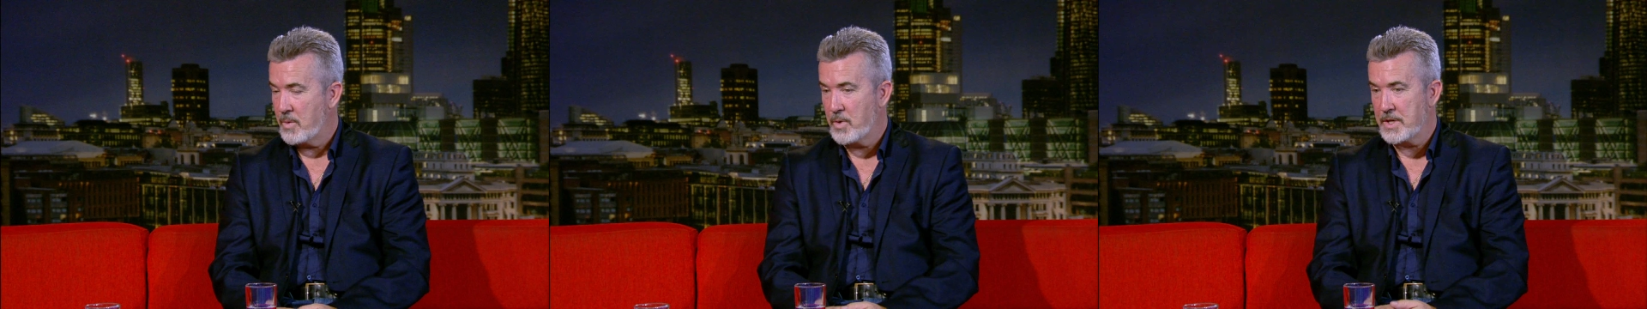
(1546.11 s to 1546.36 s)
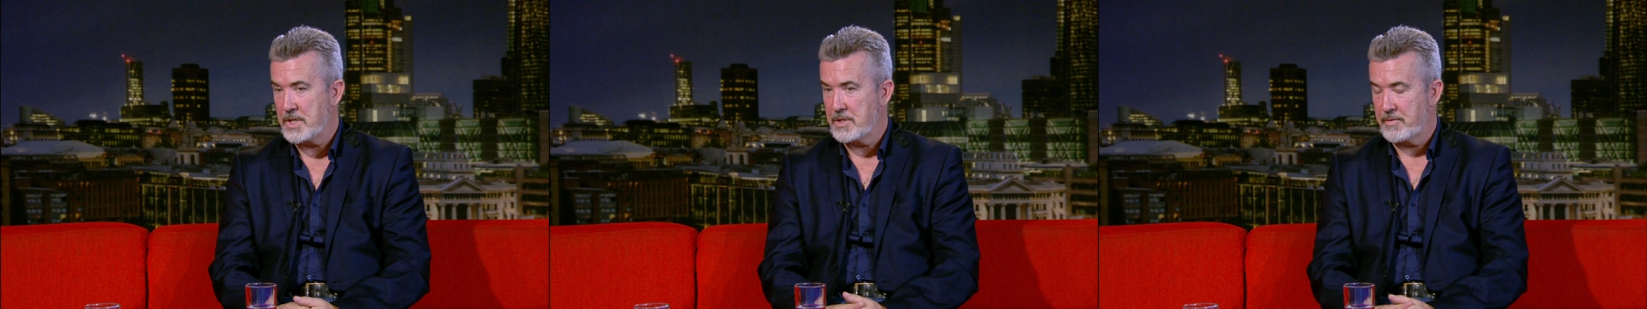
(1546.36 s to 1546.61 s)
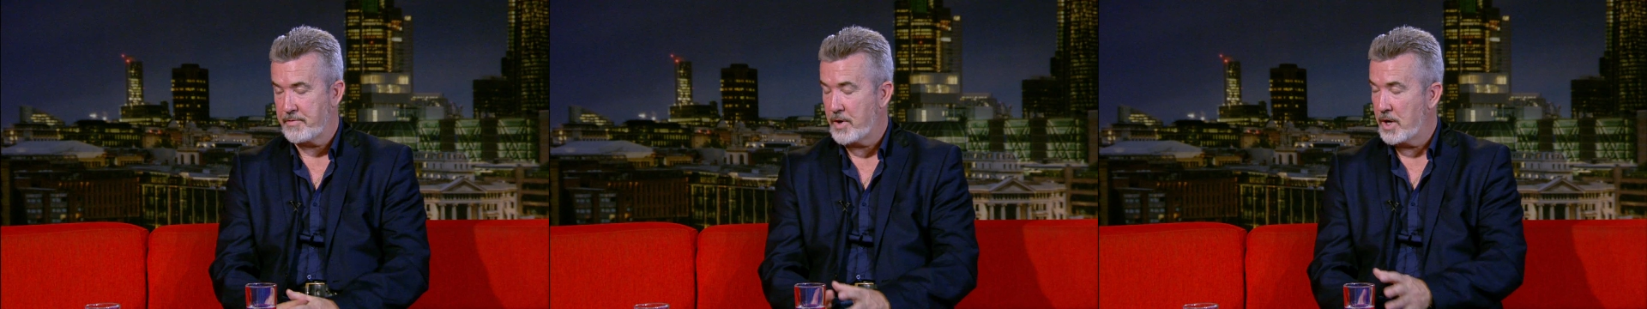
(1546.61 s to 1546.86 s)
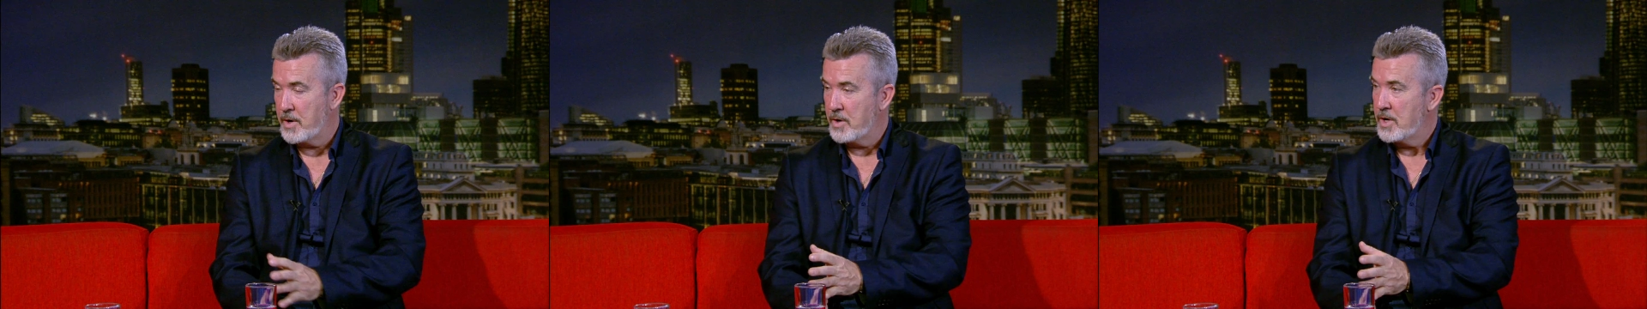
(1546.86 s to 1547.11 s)
I wanted to
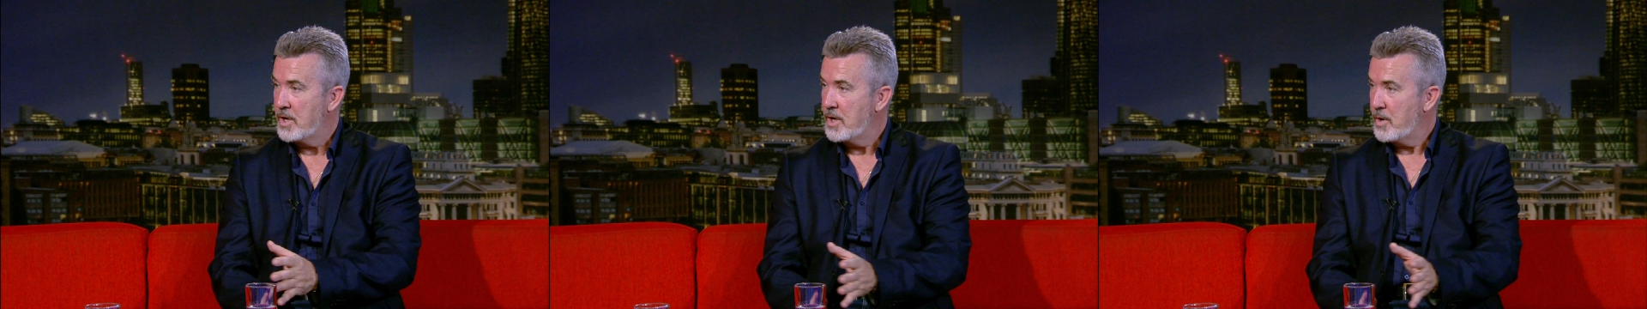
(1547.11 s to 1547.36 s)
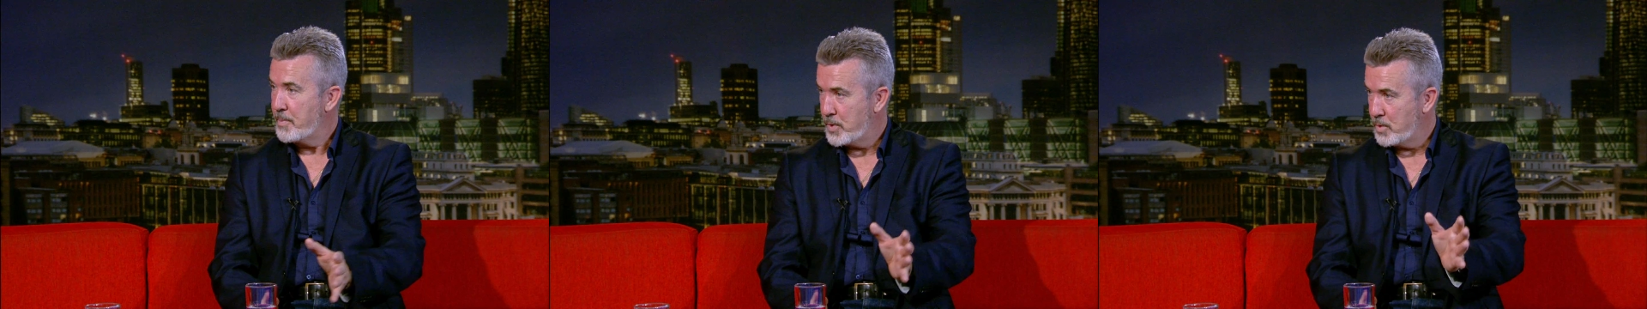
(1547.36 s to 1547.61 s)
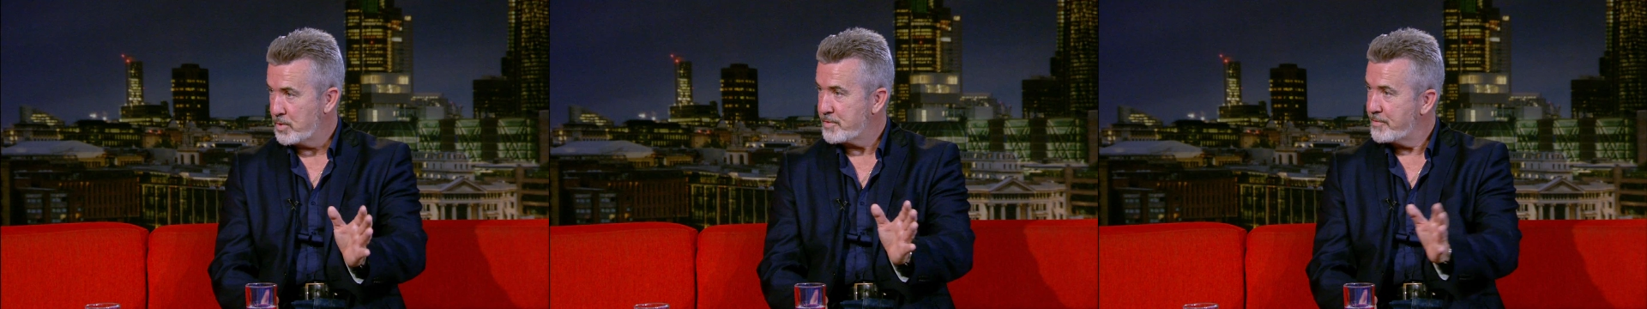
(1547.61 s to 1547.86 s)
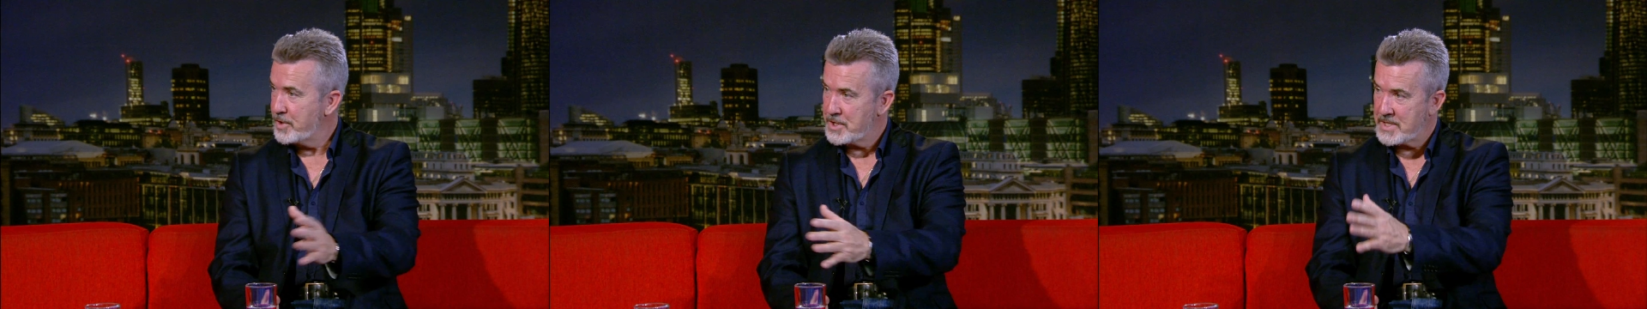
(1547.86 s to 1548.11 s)
follow
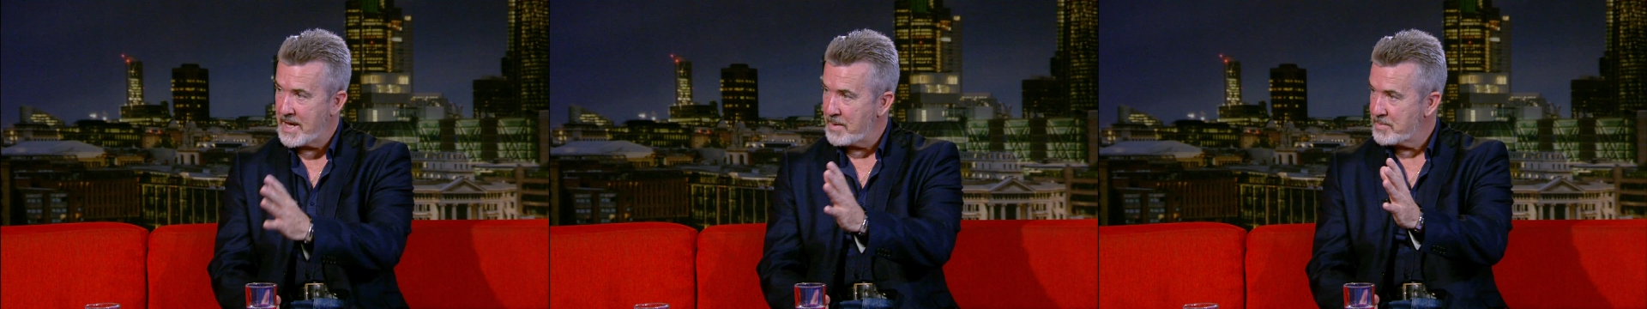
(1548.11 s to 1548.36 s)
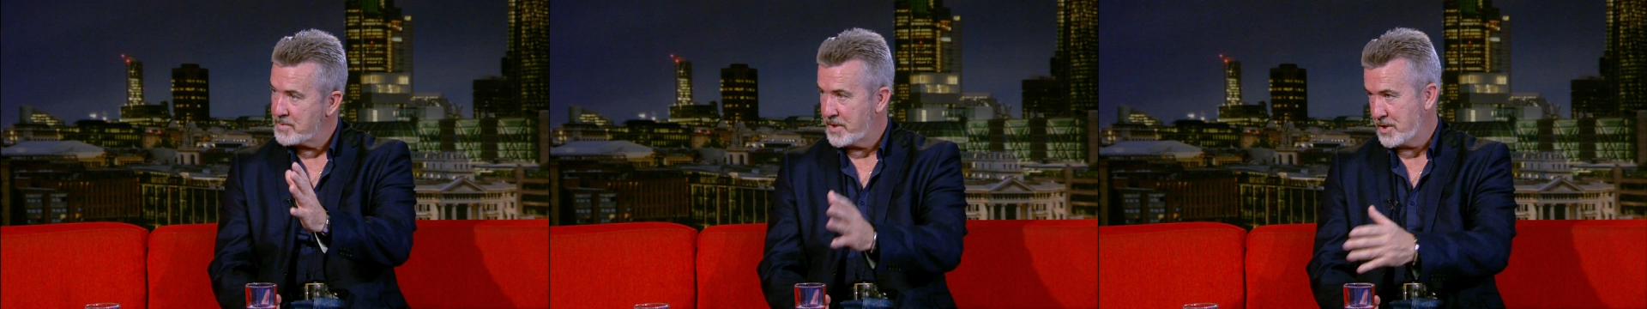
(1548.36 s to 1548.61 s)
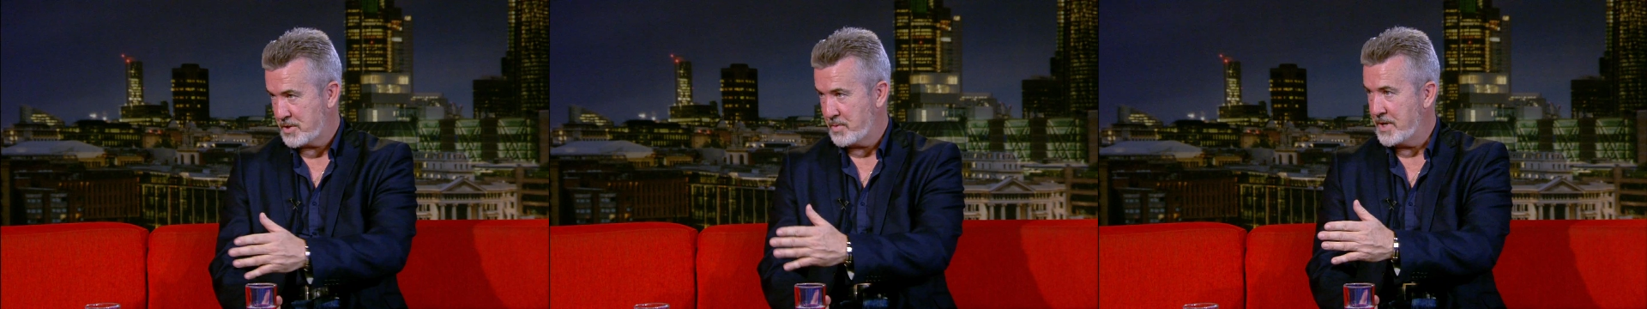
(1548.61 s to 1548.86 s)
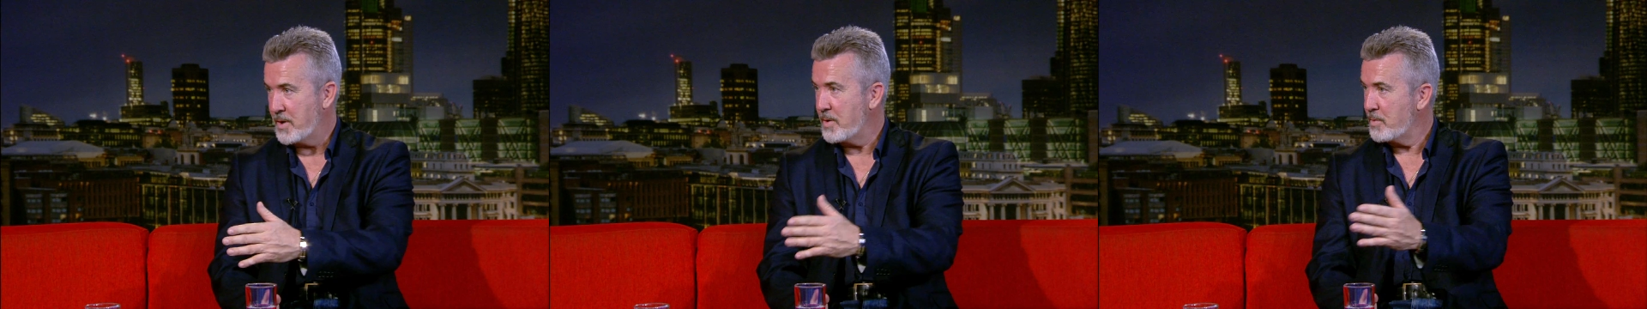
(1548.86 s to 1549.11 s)
Paul's footsteps because we know